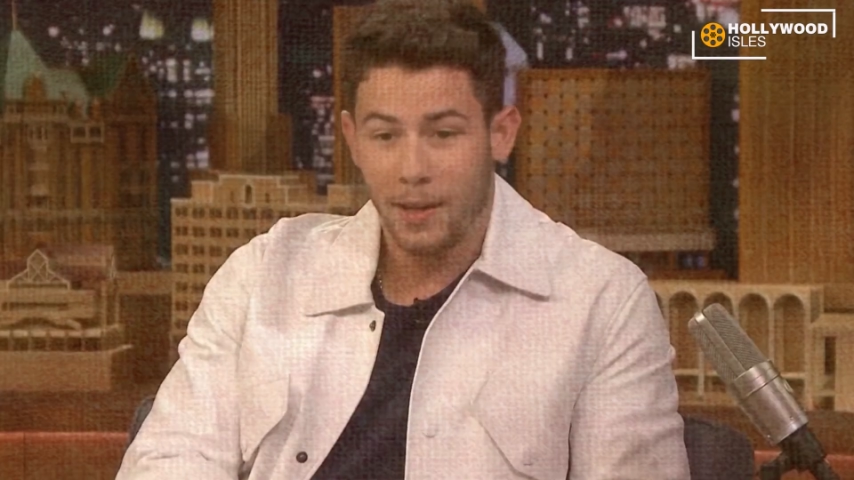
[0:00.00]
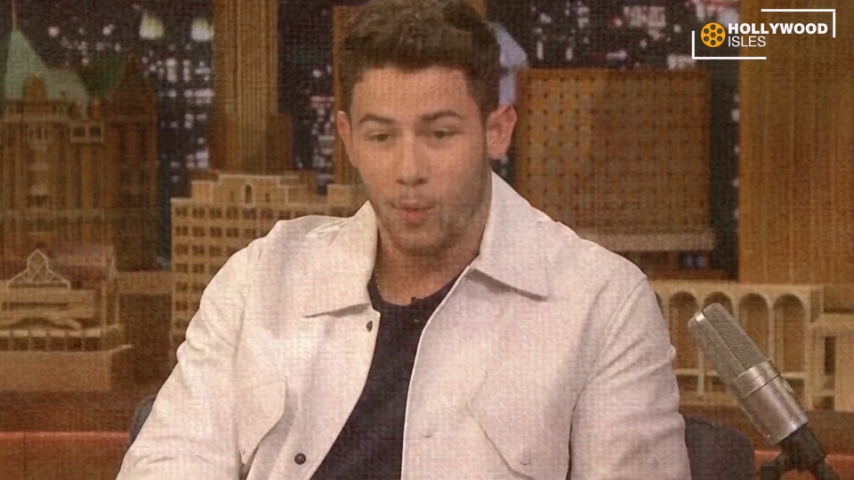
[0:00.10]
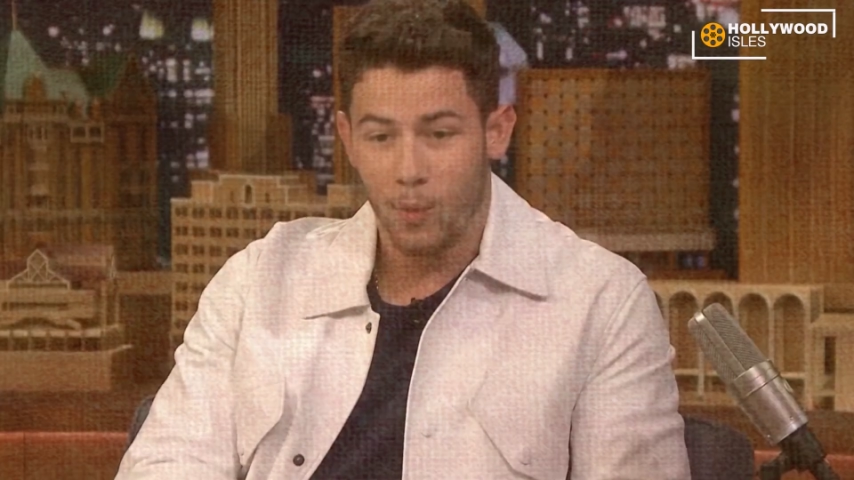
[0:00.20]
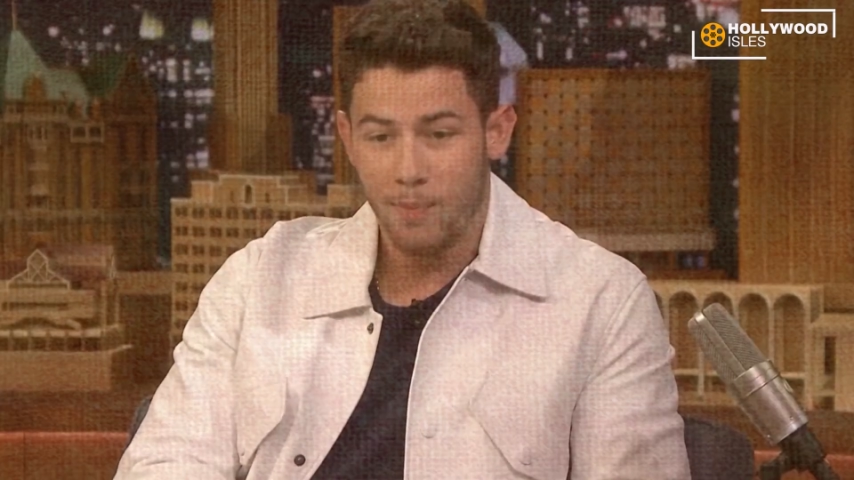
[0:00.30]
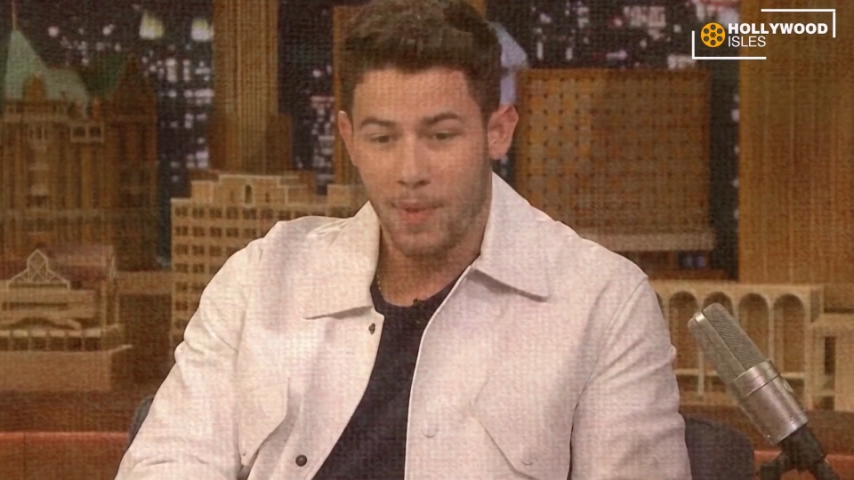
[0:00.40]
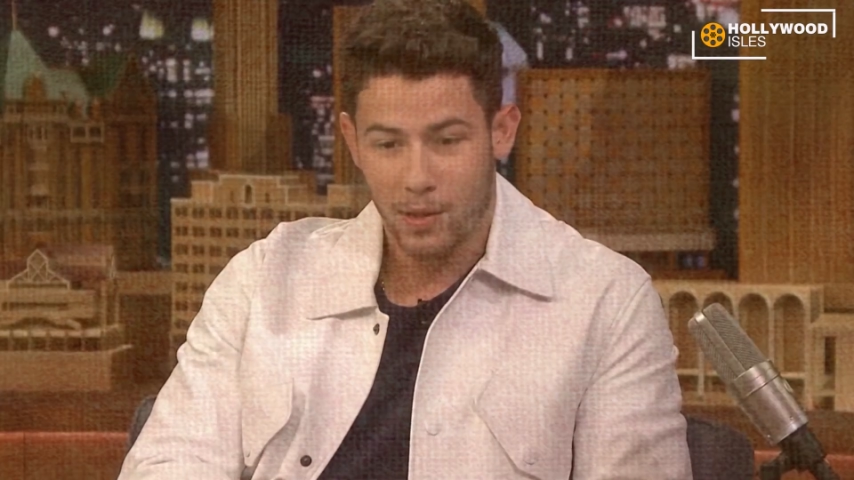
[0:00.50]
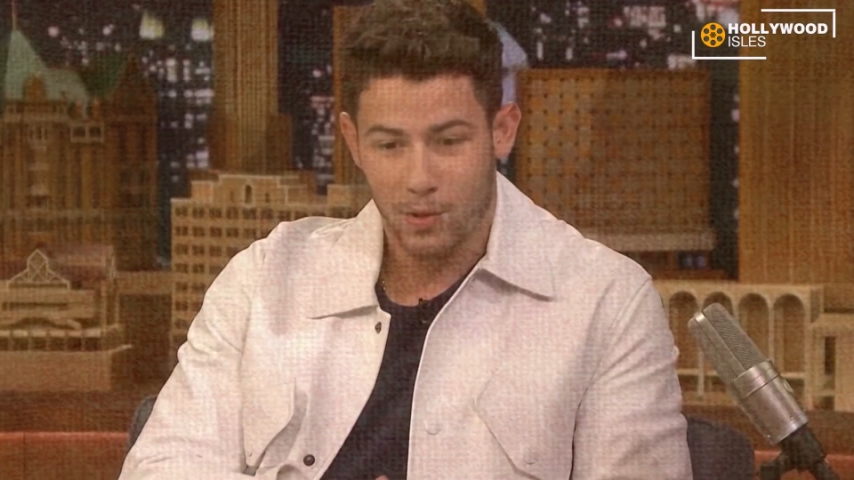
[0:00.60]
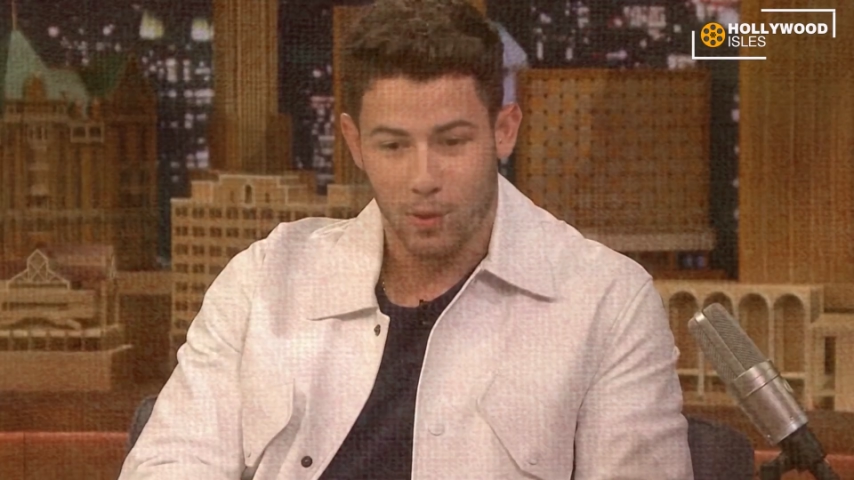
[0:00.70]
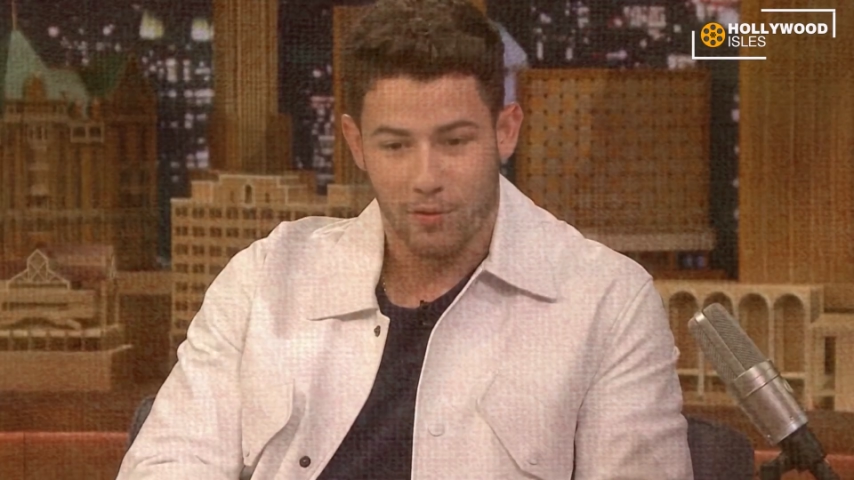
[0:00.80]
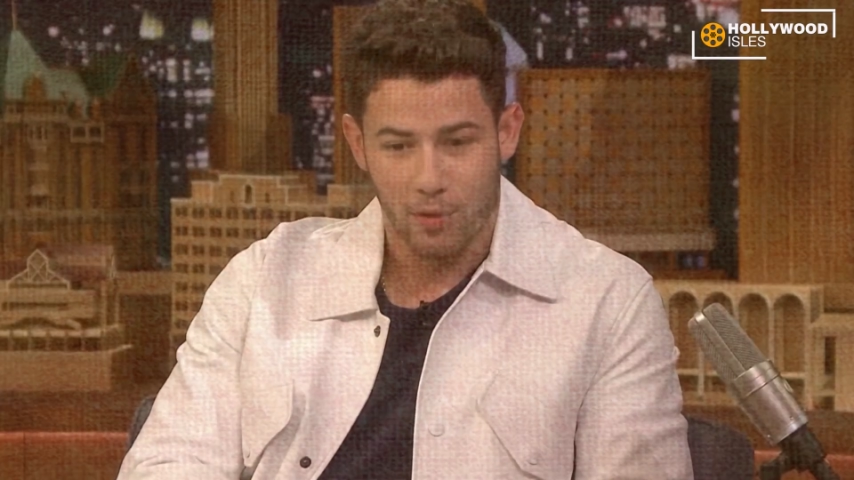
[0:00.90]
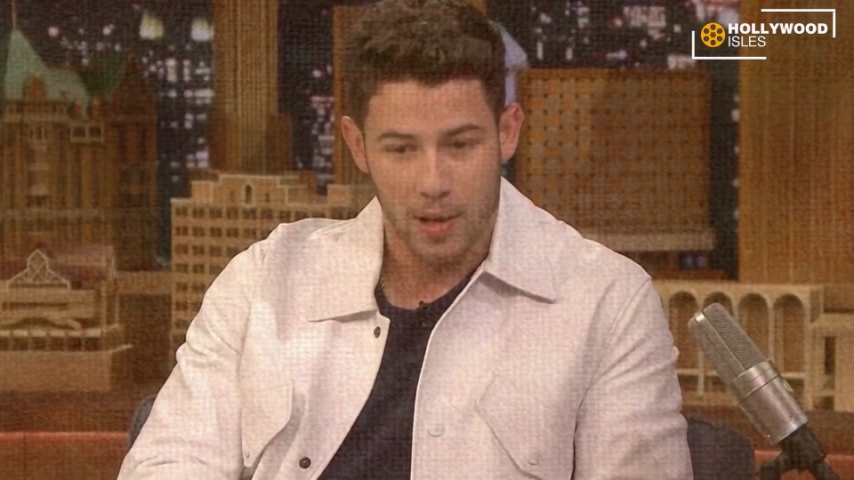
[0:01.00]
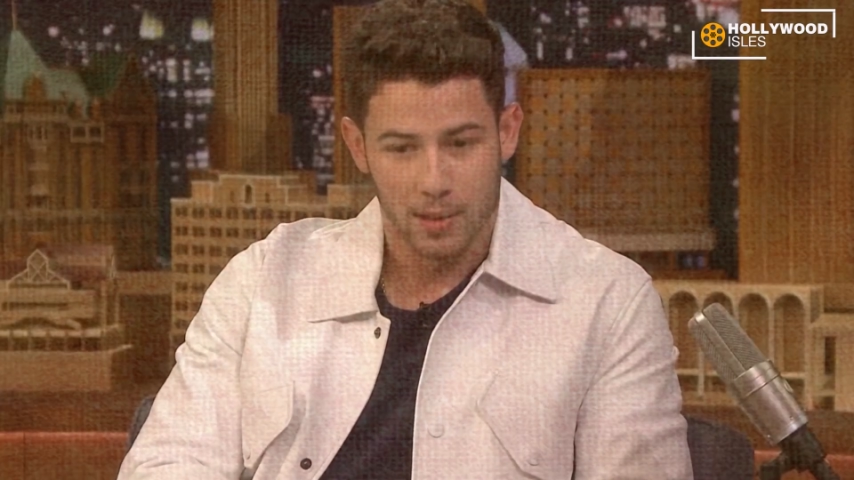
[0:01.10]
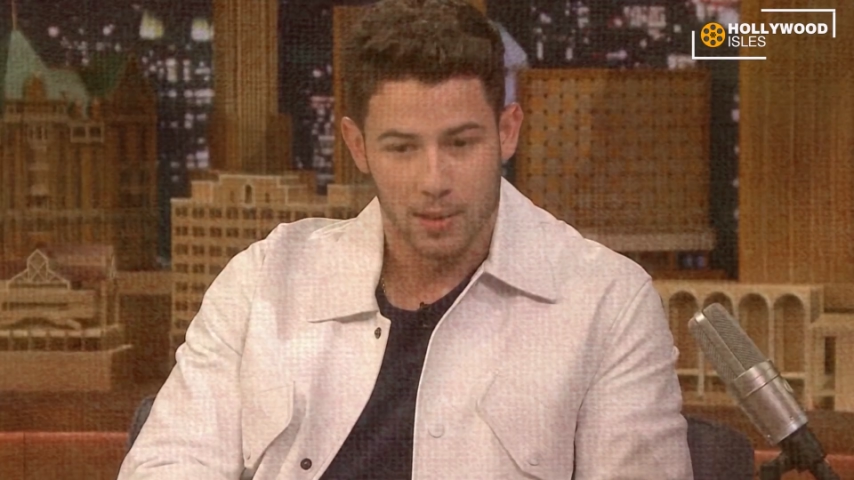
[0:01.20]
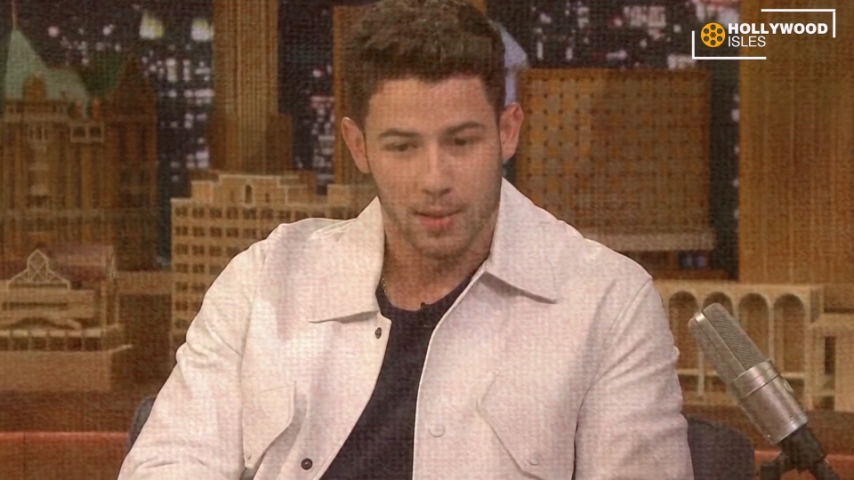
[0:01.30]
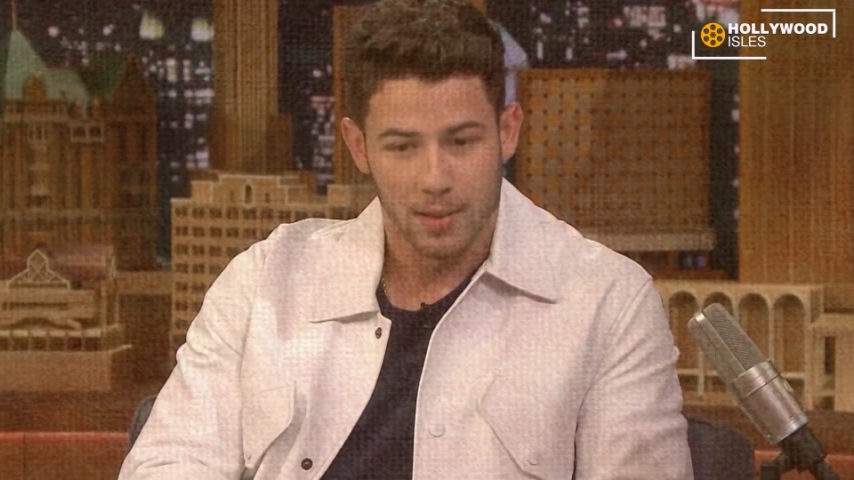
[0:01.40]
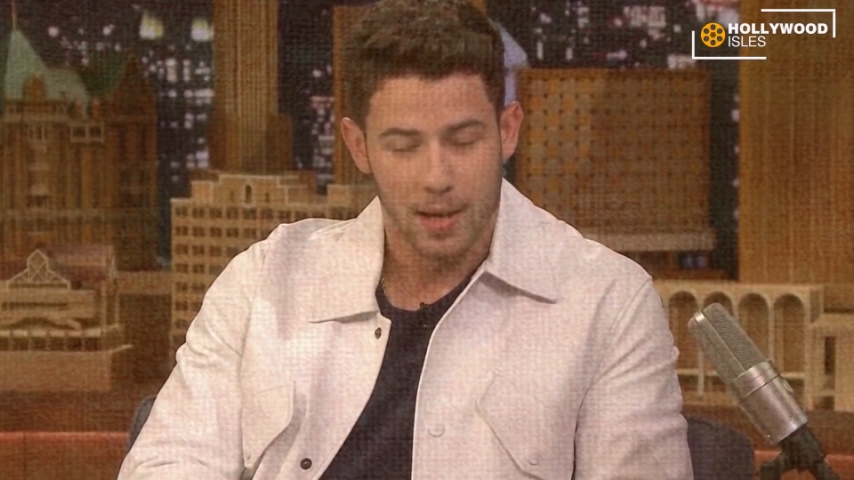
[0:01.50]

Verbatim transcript: We met through a friend,